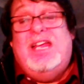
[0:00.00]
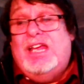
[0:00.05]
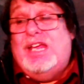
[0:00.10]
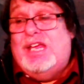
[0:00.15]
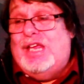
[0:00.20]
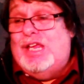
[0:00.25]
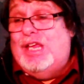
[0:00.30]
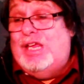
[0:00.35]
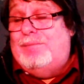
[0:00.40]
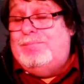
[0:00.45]

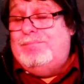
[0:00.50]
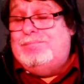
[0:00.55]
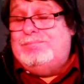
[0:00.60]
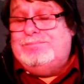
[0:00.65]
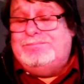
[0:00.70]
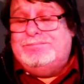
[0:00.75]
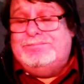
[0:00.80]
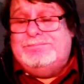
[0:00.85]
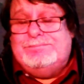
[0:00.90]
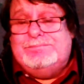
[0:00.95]

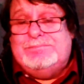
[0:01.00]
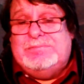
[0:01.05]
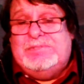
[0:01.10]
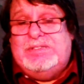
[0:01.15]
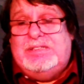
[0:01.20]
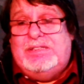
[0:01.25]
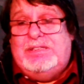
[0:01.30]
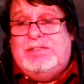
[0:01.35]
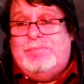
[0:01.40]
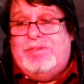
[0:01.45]

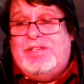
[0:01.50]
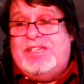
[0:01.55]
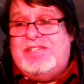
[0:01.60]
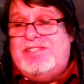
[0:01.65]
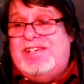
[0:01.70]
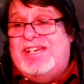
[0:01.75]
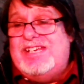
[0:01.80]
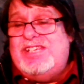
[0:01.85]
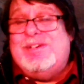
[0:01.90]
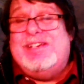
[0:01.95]
There's
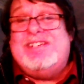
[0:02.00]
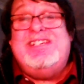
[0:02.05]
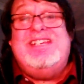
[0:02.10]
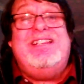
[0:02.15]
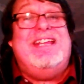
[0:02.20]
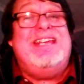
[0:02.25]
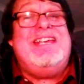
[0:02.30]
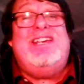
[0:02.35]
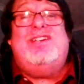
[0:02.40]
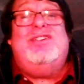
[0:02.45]
nothing to actually
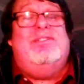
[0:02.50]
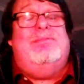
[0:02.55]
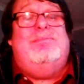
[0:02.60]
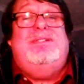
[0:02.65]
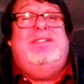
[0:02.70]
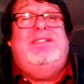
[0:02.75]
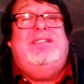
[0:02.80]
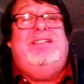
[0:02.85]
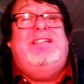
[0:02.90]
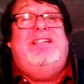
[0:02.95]
link them.
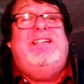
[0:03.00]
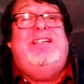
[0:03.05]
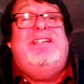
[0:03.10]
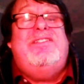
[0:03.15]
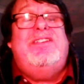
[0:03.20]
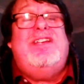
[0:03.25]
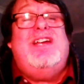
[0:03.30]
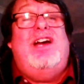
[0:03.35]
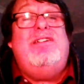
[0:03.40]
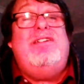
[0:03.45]

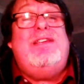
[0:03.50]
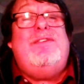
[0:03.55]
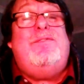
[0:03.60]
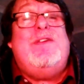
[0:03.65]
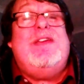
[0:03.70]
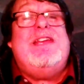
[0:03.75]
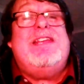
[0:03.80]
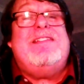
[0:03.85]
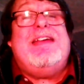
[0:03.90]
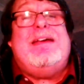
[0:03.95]
The only
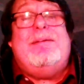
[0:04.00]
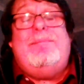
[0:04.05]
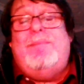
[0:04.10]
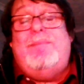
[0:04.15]
thing that